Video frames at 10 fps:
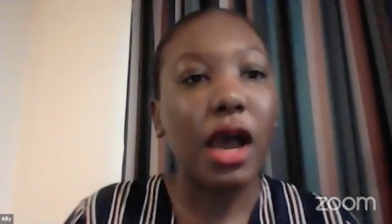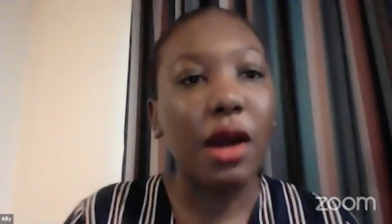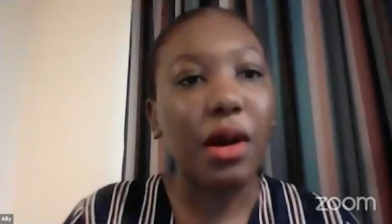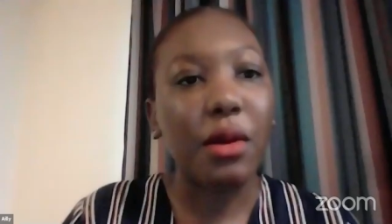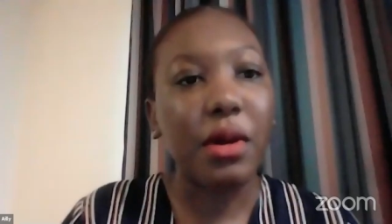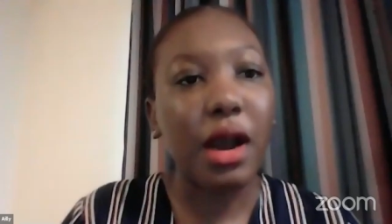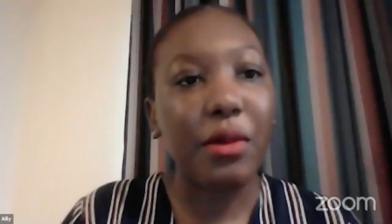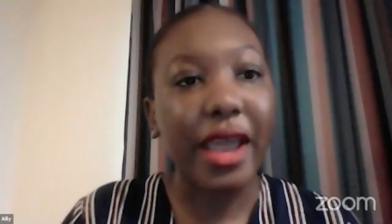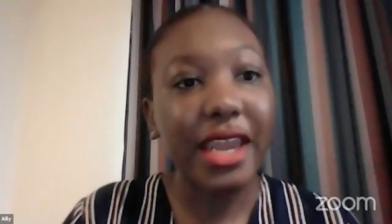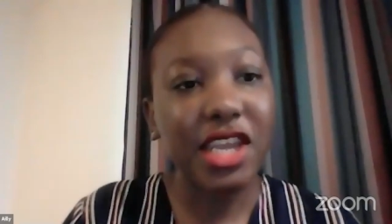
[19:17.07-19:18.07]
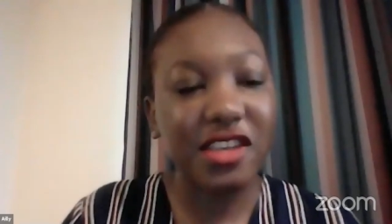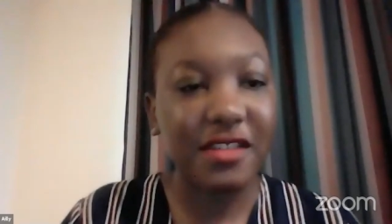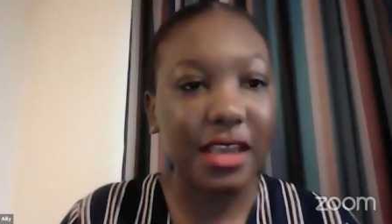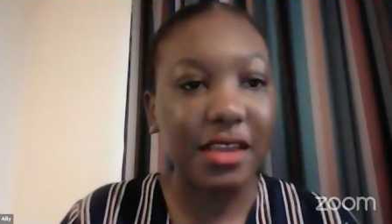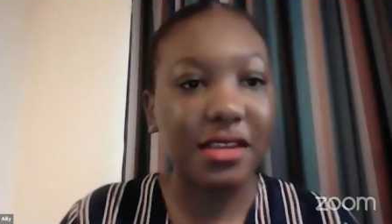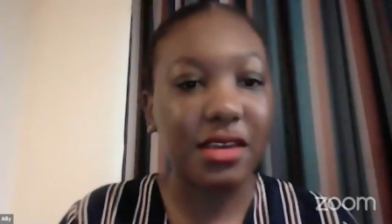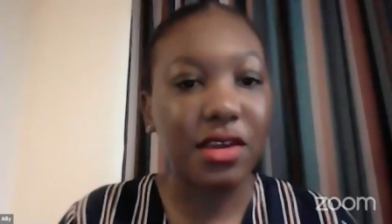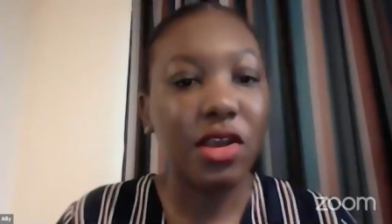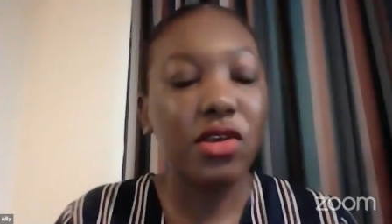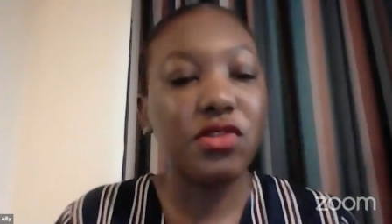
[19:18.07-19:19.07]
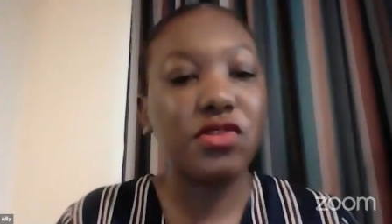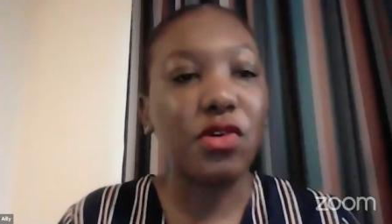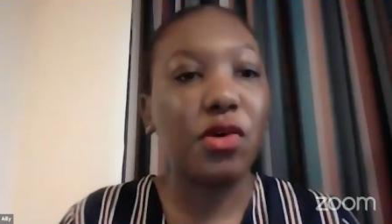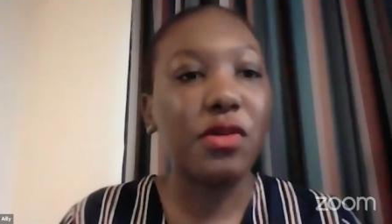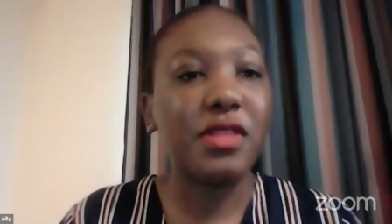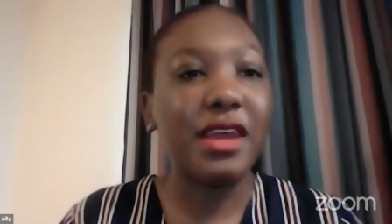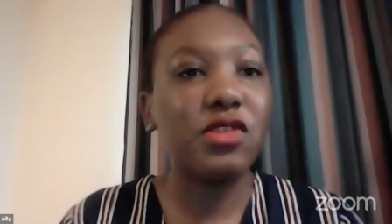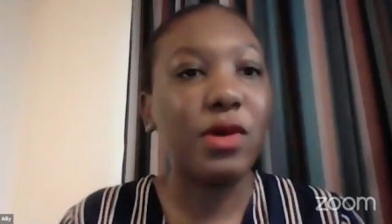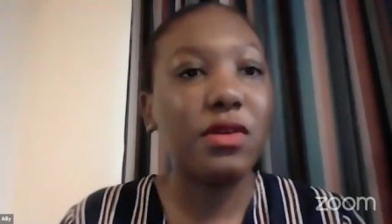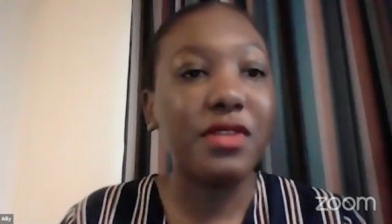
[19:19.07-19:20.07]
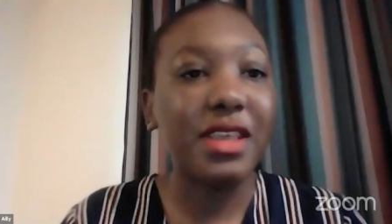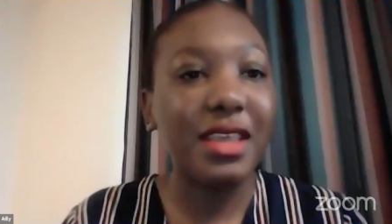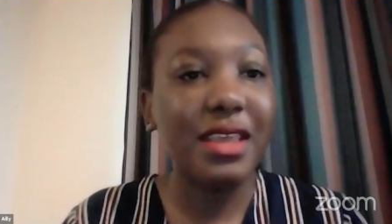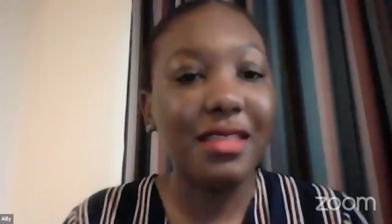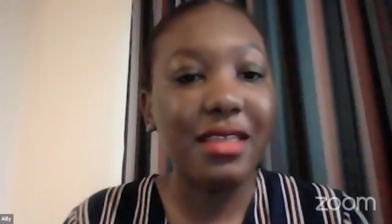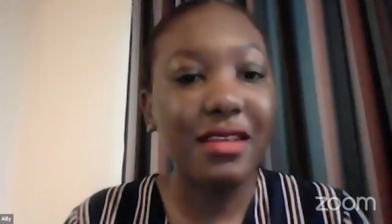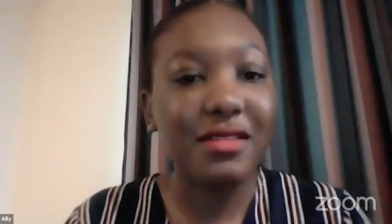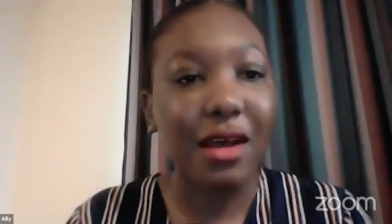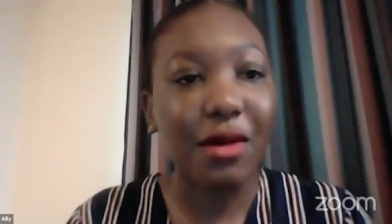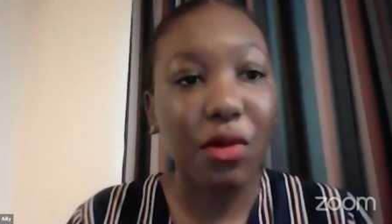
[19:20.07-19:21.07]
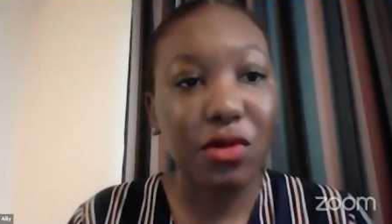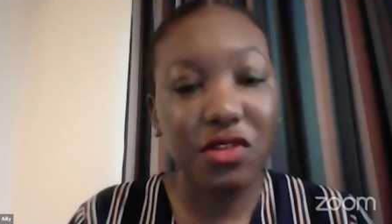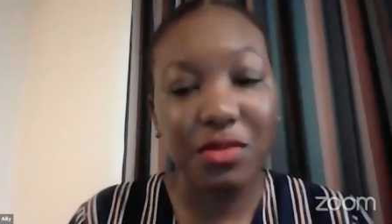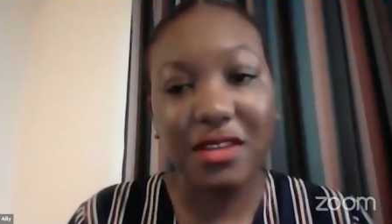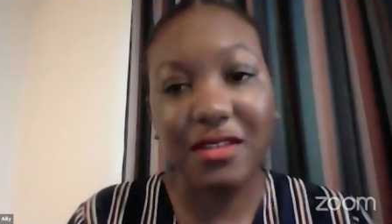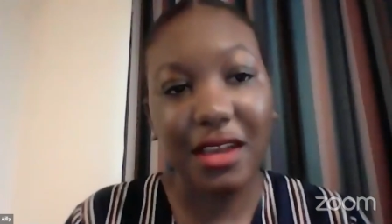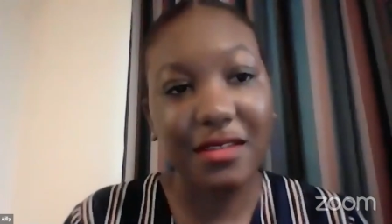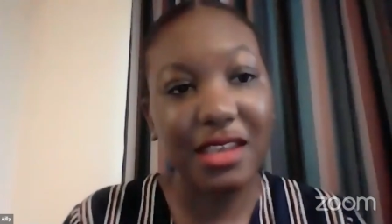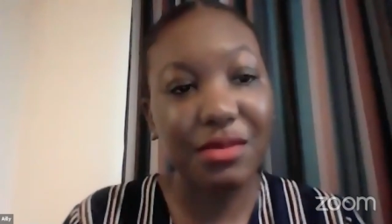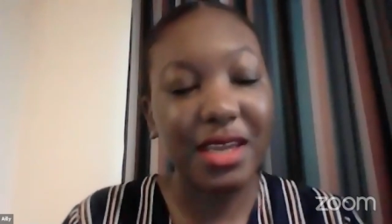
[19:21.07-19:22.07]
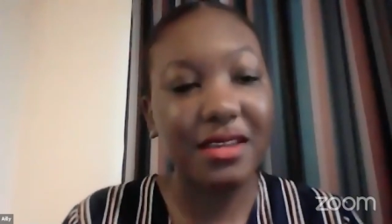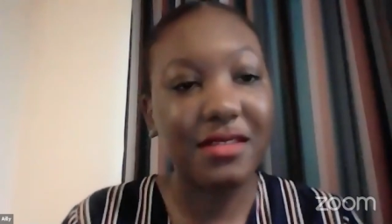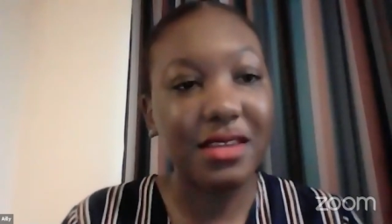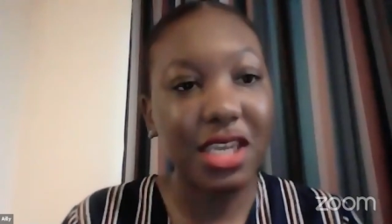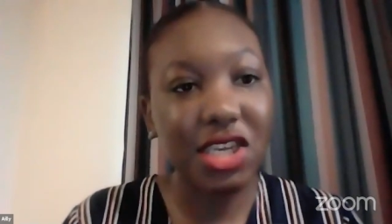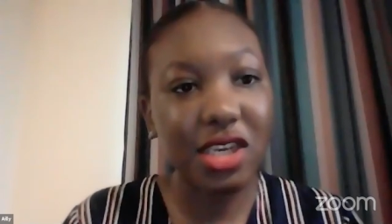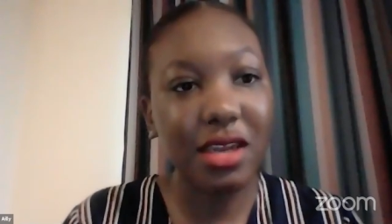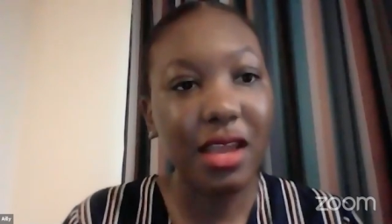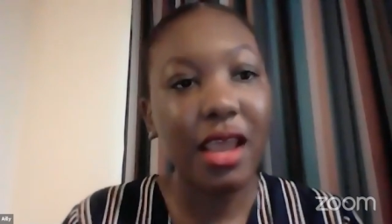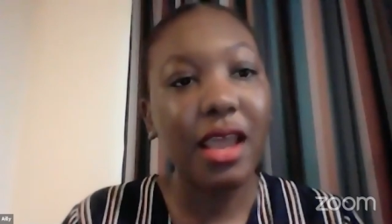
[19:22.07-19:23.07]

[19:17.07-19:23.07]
our energy sector. So that is one of the key things I'll also be discussing in my dissertation,